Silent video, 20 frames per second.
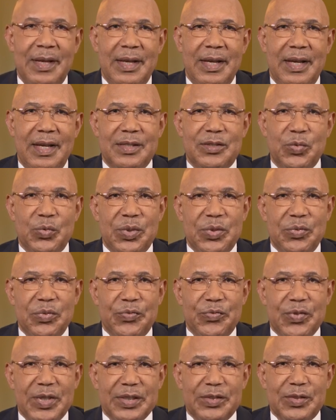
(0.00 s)
As we
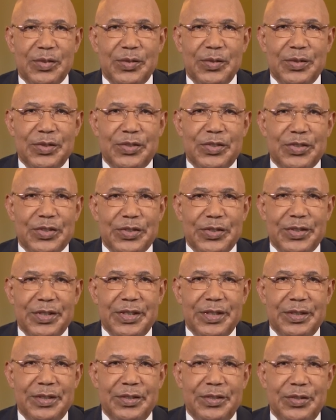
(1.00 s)
reflect on our
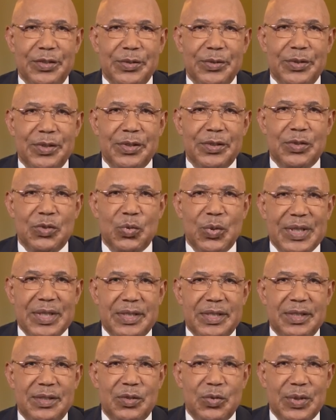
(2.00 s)
journey during
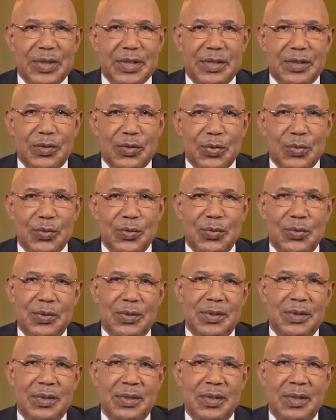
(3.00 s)
2022,
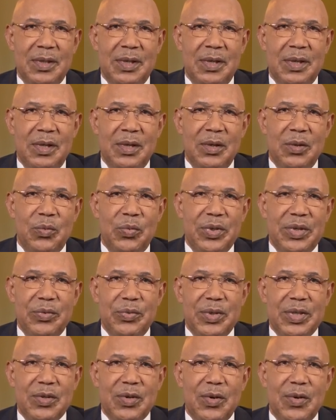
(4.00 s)
we
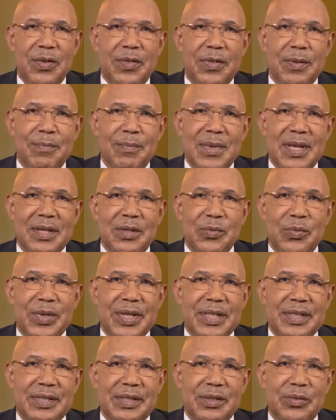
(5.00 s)
recall the many
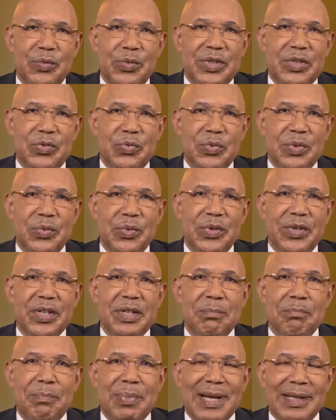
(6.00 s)
ways in which we were
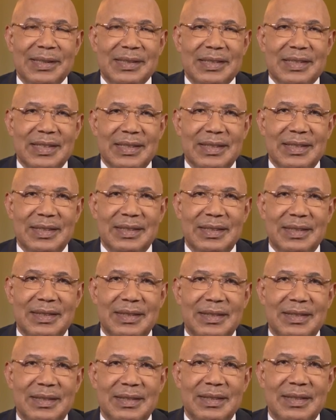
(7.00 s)
impacted.
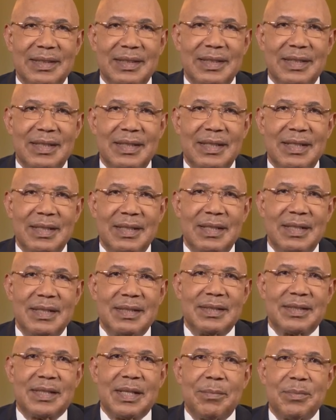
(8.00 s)

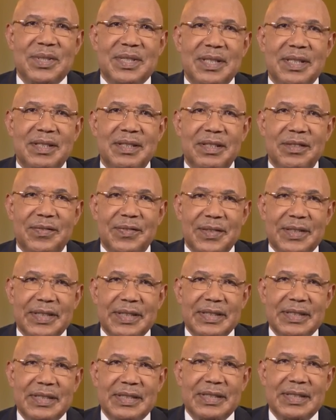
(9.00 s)
Some
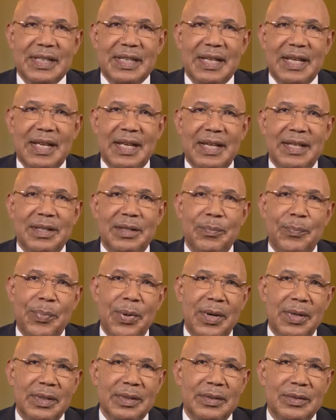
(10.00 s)
significant and
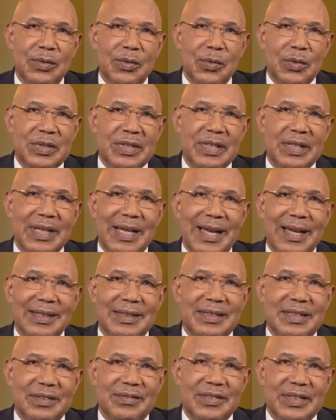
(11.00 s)
epoch-noting
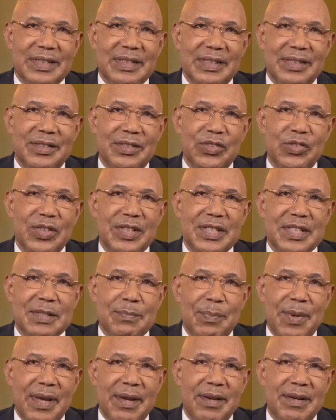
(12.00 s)
activities
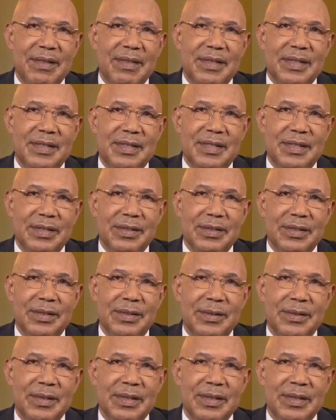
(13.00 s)
transpired this year,